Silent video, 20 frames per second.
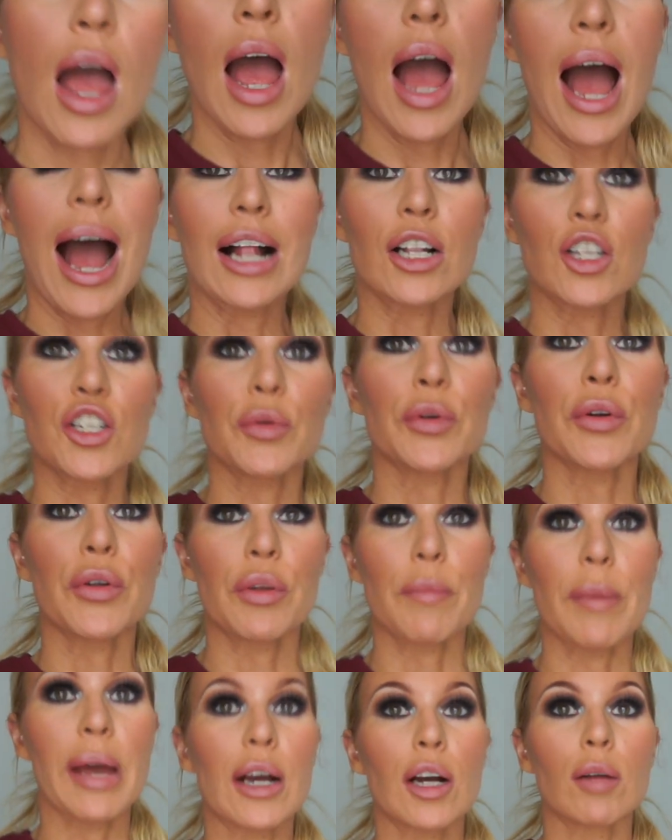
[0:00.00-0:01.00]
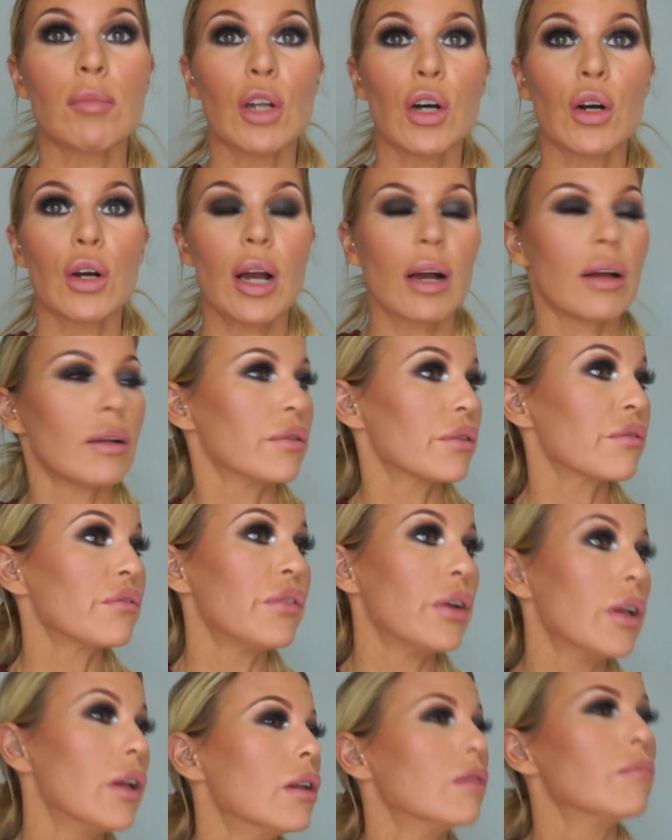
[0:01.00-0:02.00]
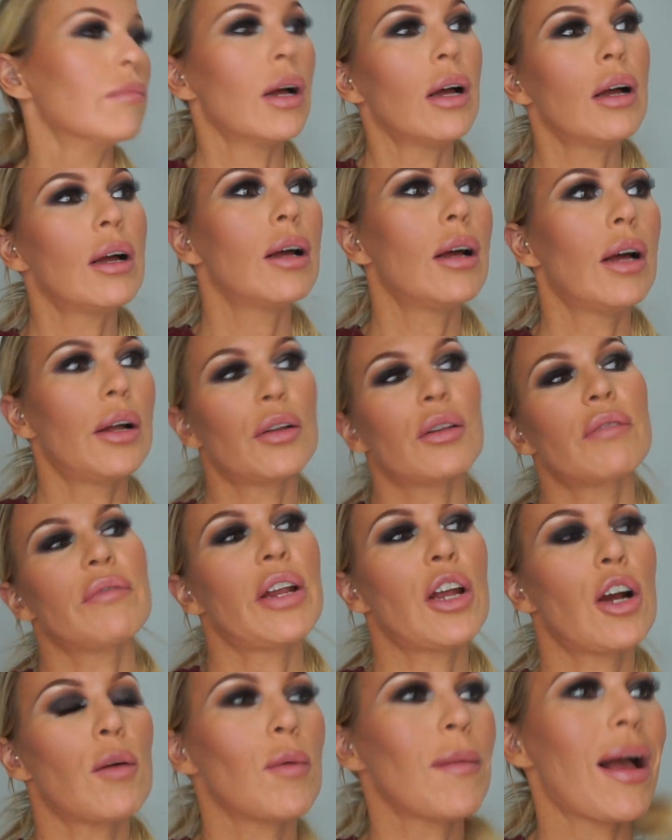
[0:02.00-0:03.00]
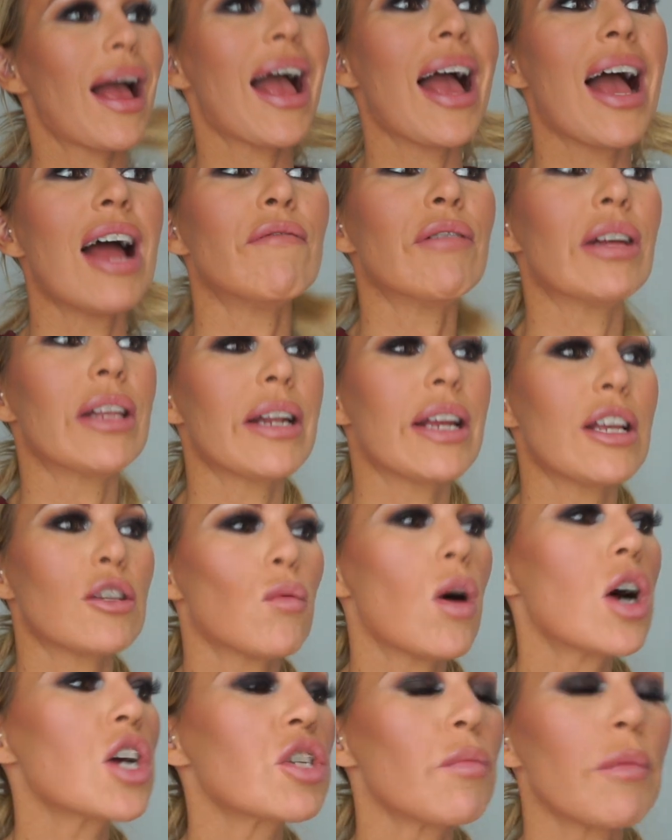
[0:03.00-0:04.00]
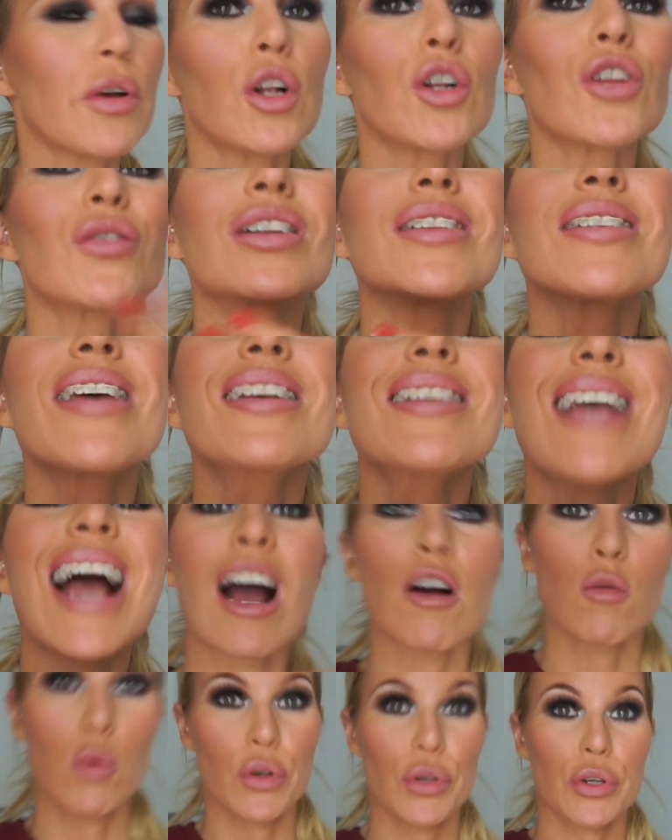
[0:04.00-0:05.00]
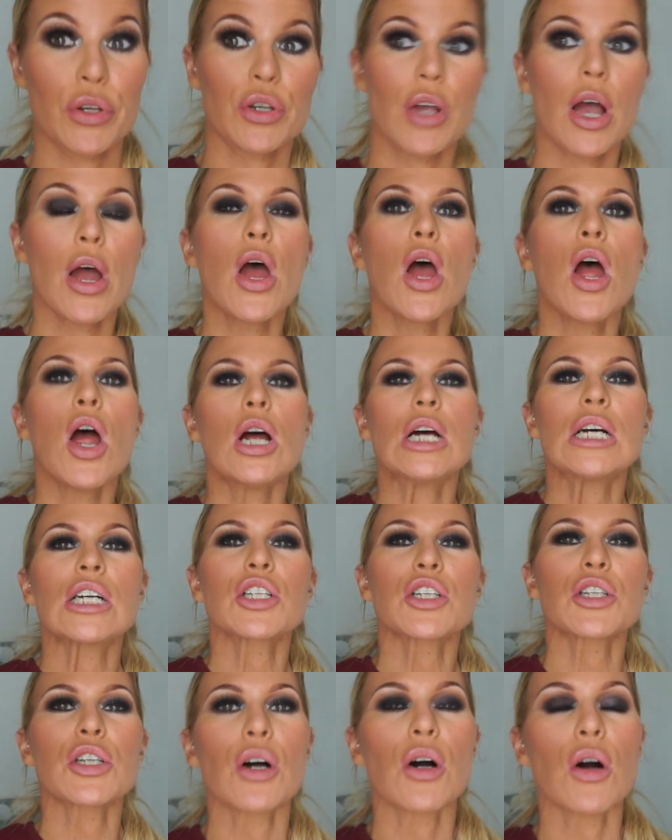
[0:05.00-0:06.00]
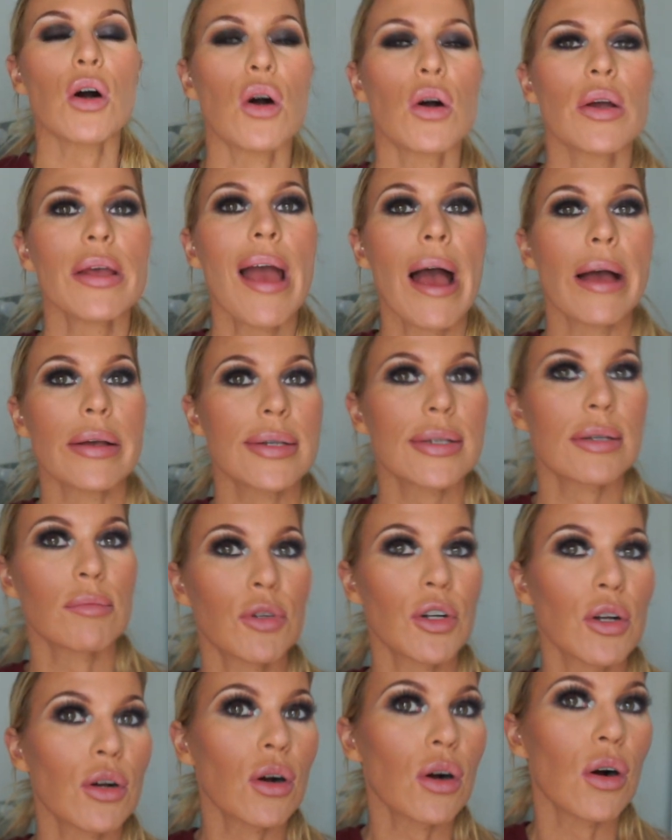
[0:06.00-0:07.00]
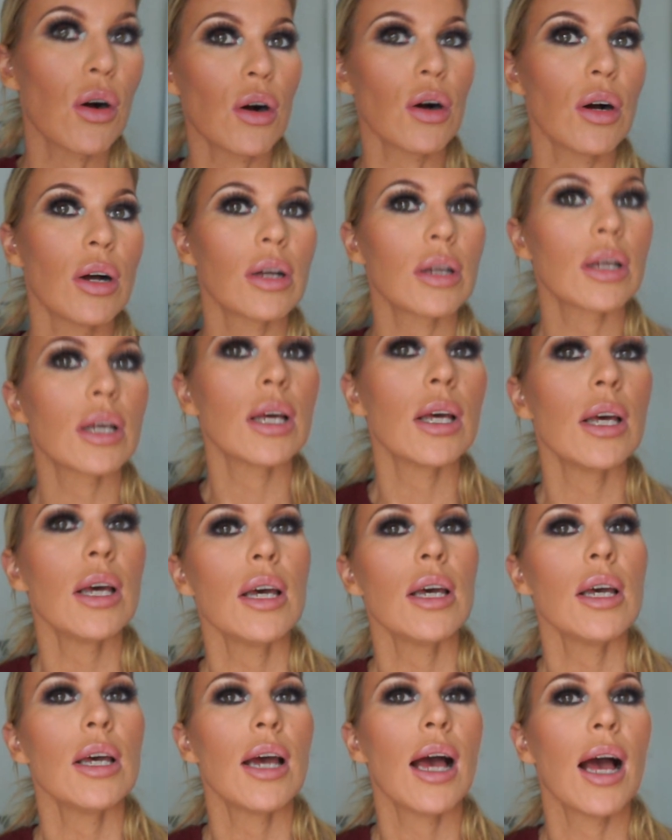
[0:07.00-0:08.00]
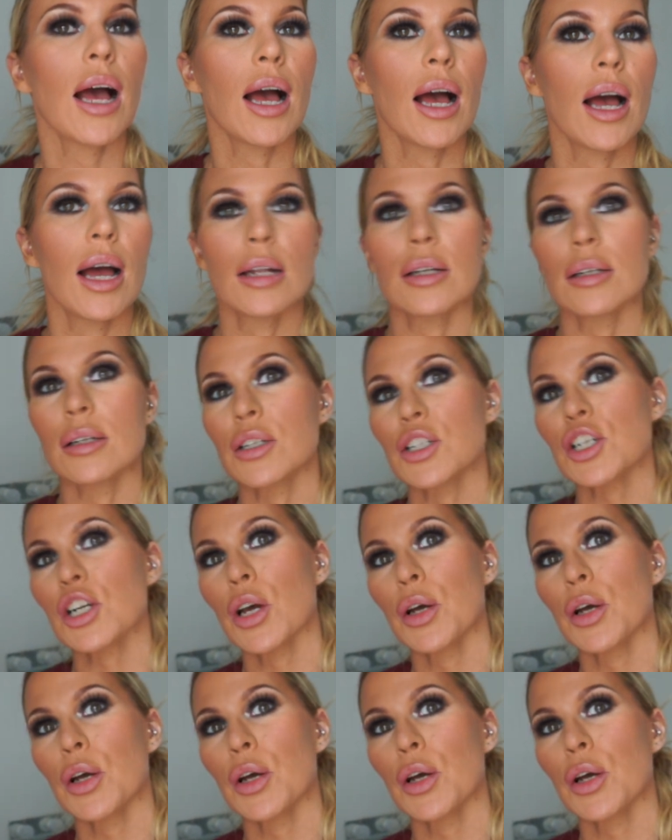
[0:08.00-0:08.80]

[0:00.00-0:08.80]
I'll do another makeup look and film another video, but my hair really needs washing. We all know that it takes hours. So yes, I'm going to go, and